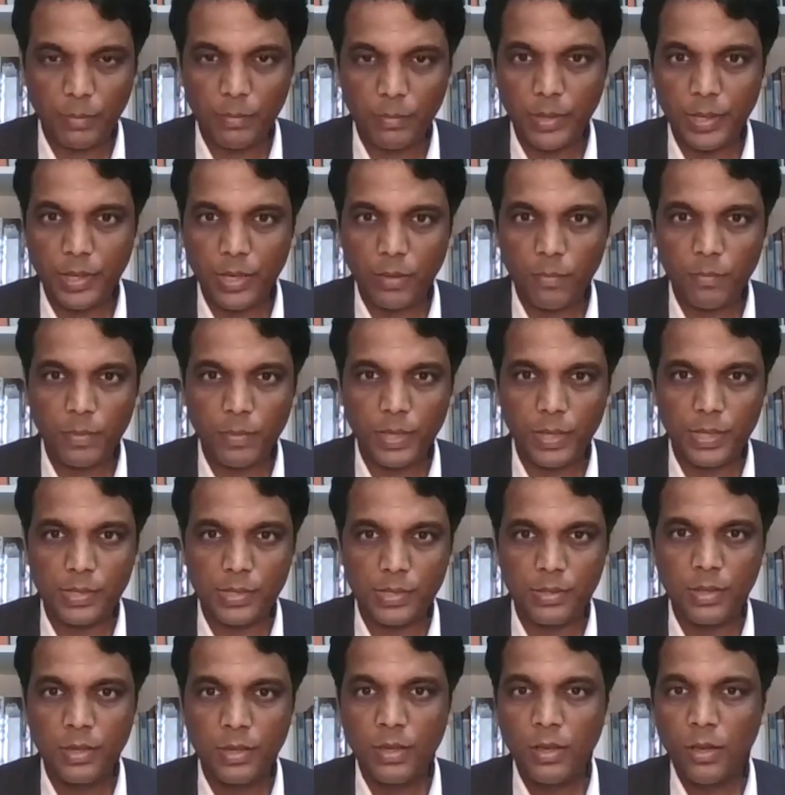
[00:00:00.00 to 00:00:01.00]
payment
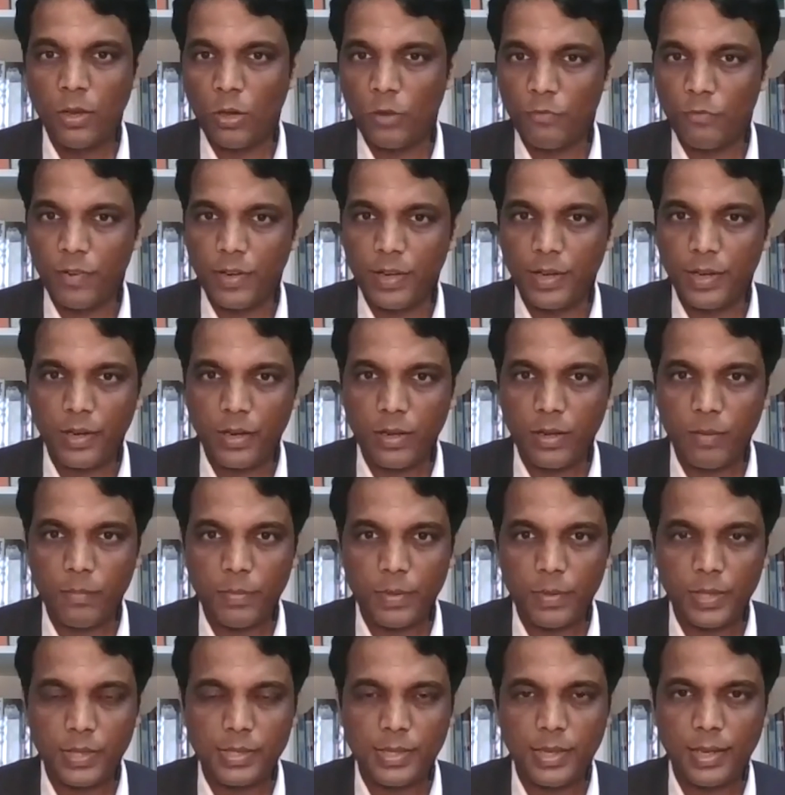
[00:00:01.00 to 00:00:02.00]
companies or fintech
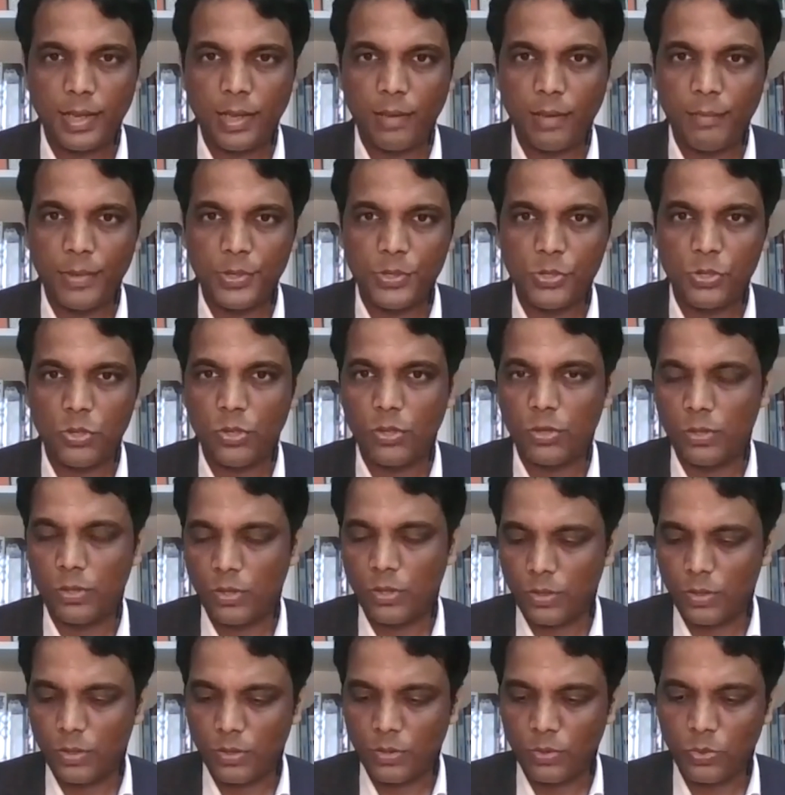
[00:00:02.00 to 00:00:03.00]
companies like Amazon
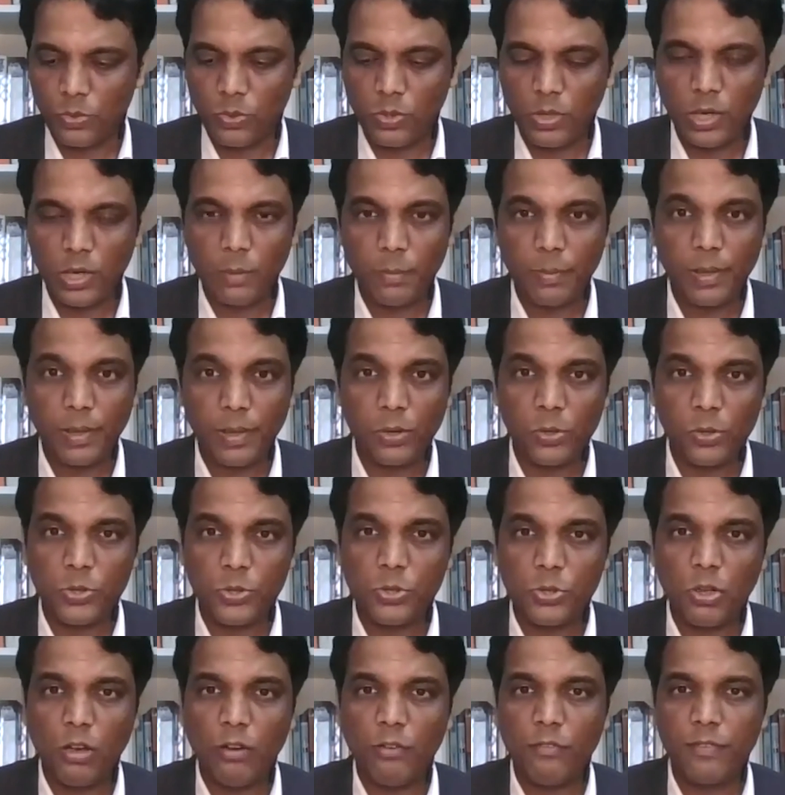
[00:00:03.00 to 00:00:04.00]
or Google Pay are
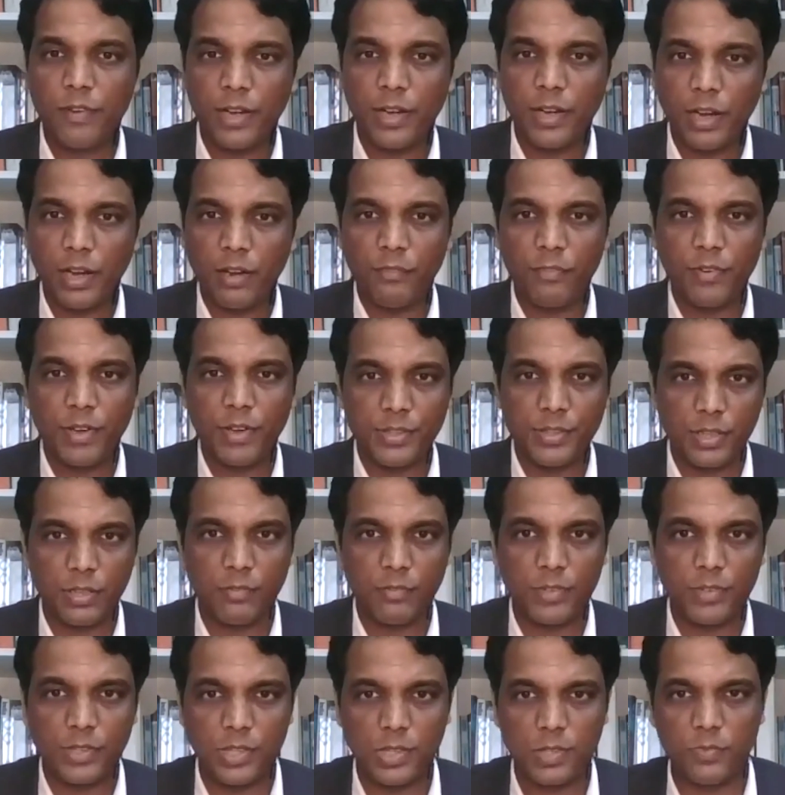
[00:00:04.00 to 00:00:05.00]
also offering FD
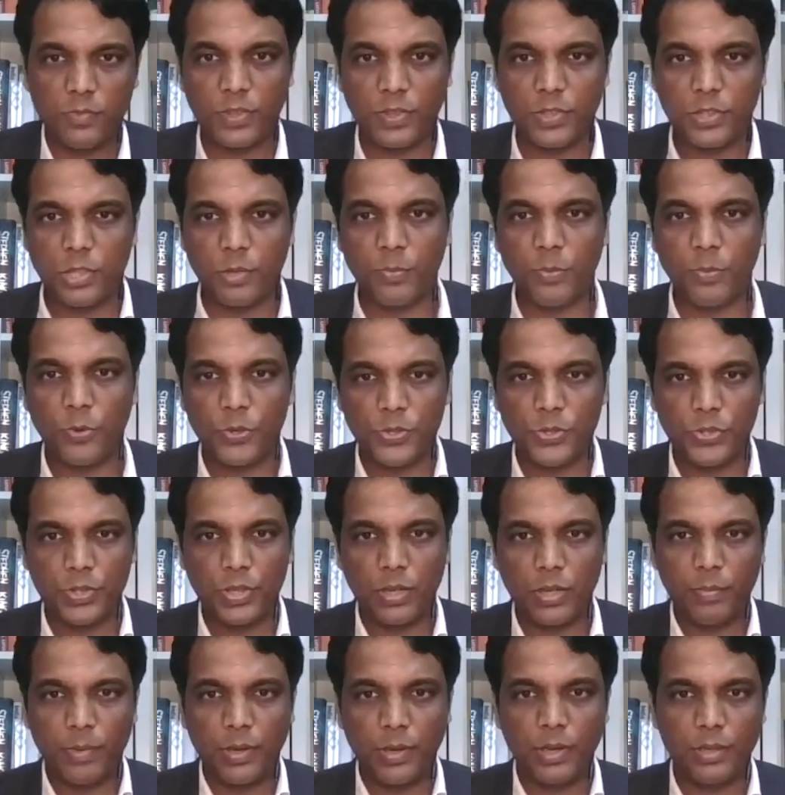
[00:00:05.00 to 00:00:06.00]
services, fixed deposit,
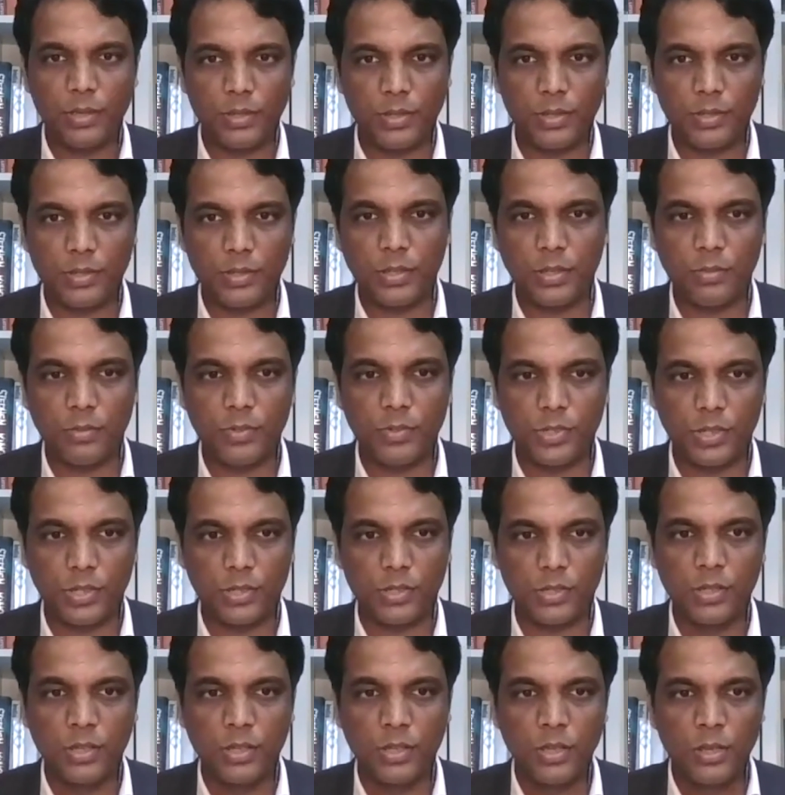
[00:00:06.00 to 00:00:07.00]
and many other
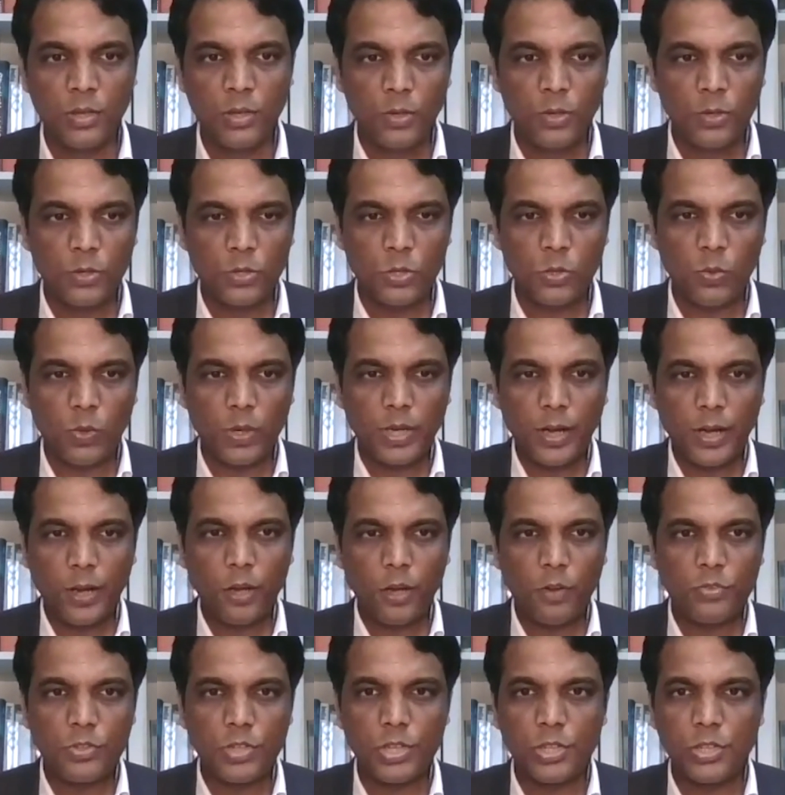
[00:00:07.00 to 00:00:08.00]
services. So, what
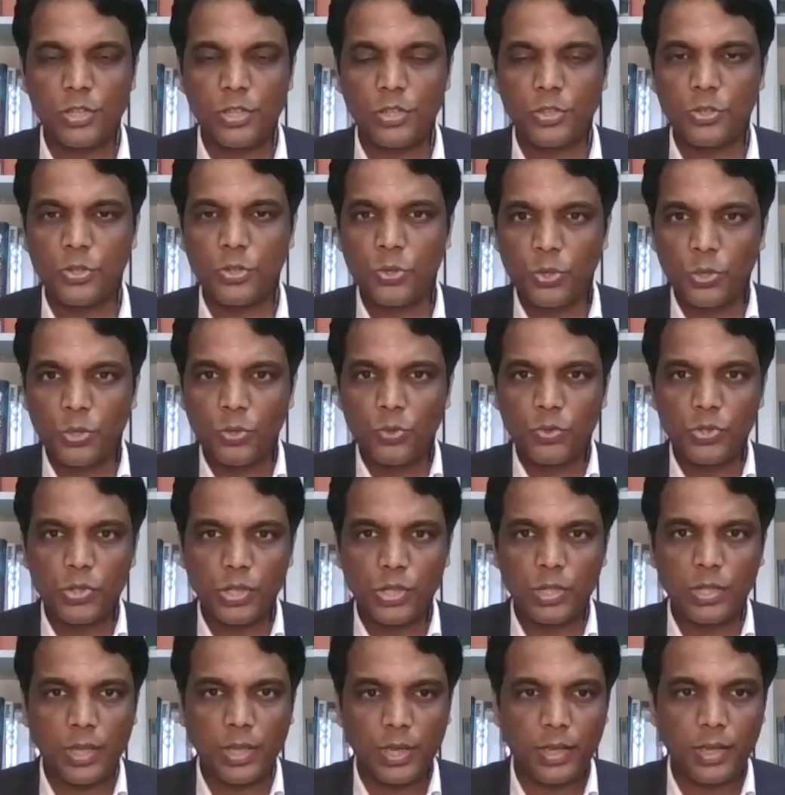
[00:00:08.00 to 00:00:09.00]
kind of changes do you
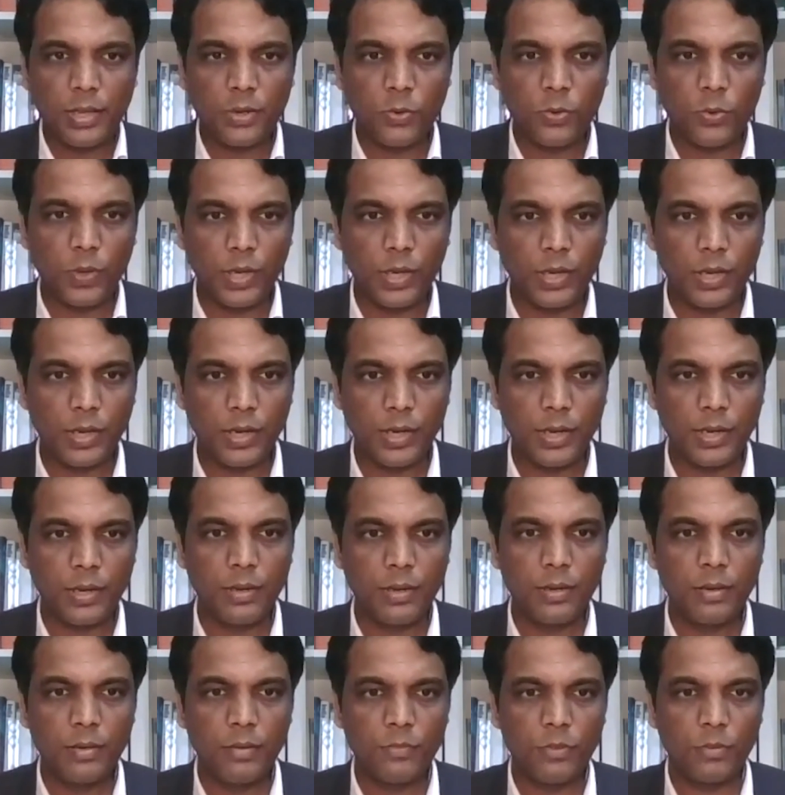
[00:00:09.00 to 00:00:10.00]
see there going ahead
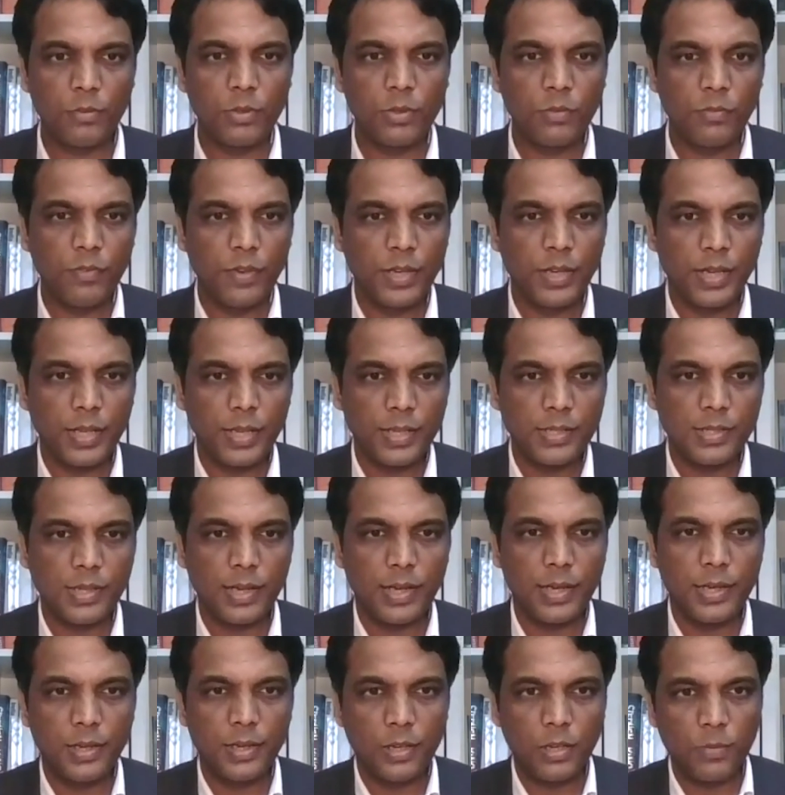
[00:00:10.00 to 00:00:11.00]
from the fintech
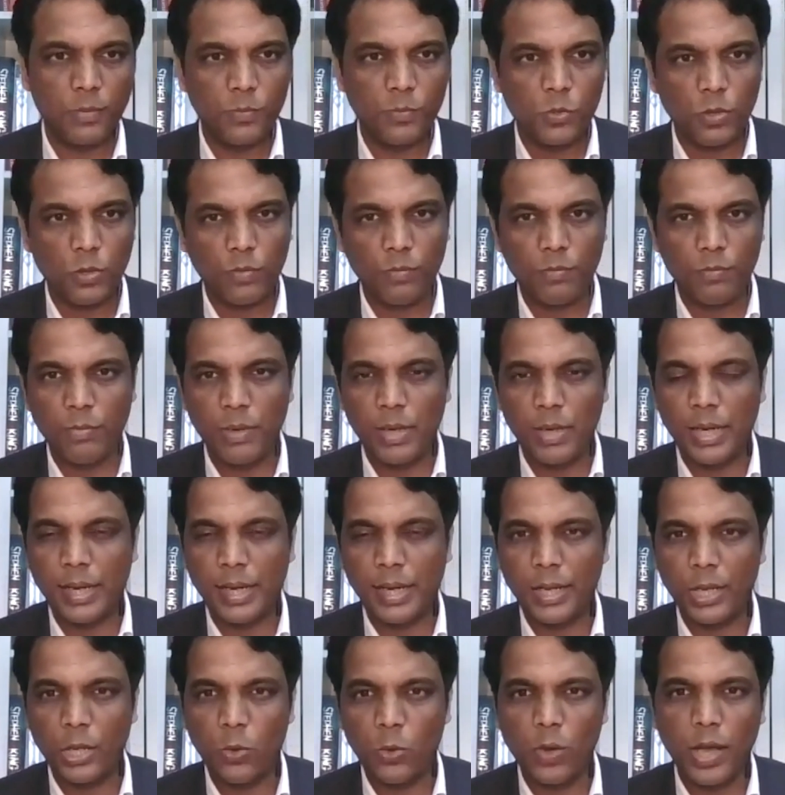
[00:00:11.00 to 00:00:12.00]
side in terms of
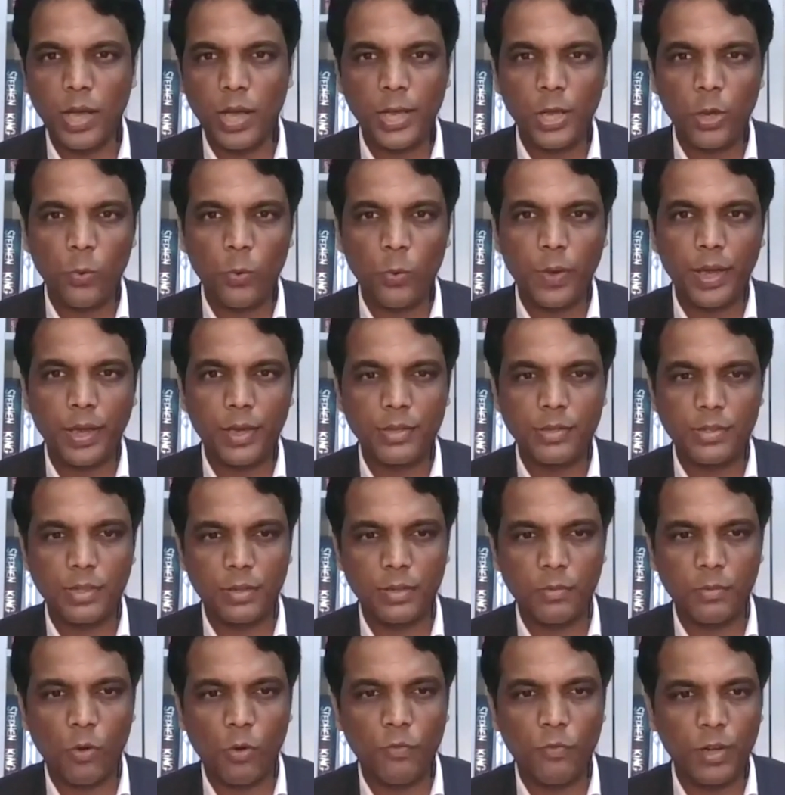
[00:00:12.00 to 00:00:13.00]
building UI, UX,
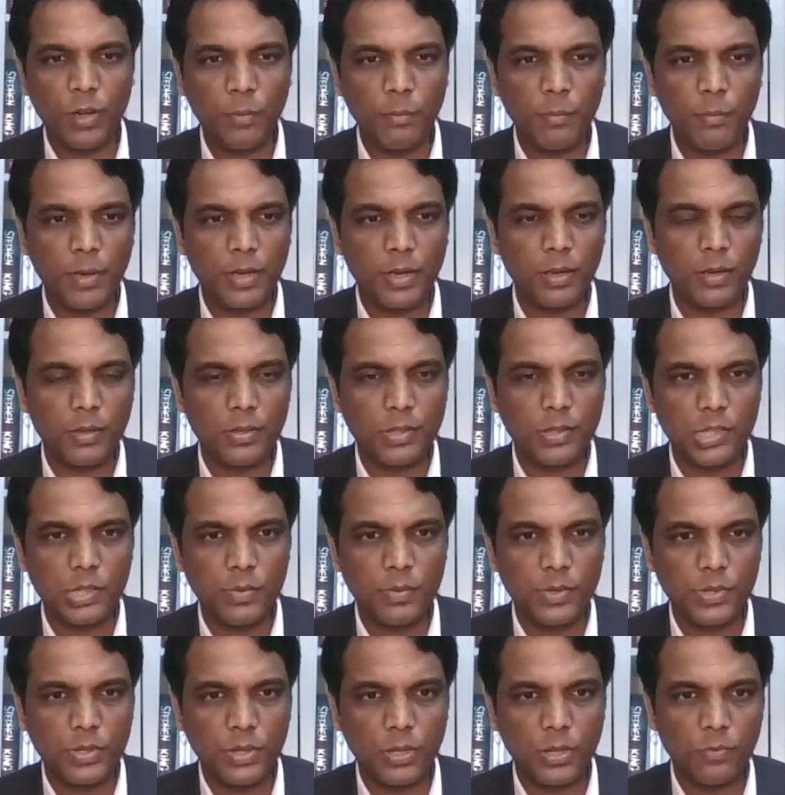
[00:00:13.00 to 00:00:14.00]
and offering better
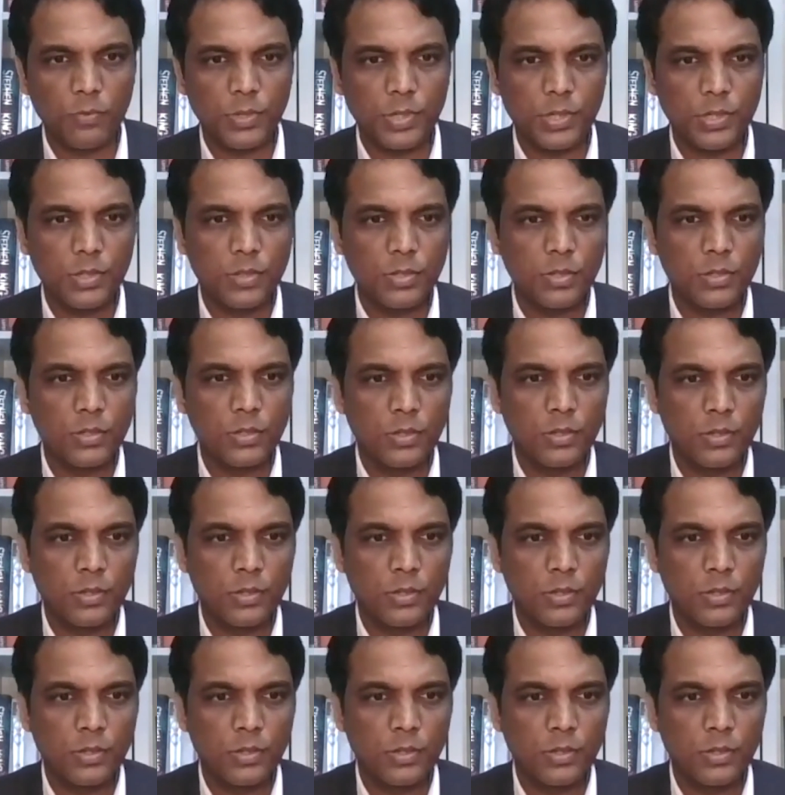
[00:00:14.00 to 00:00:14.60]
customer service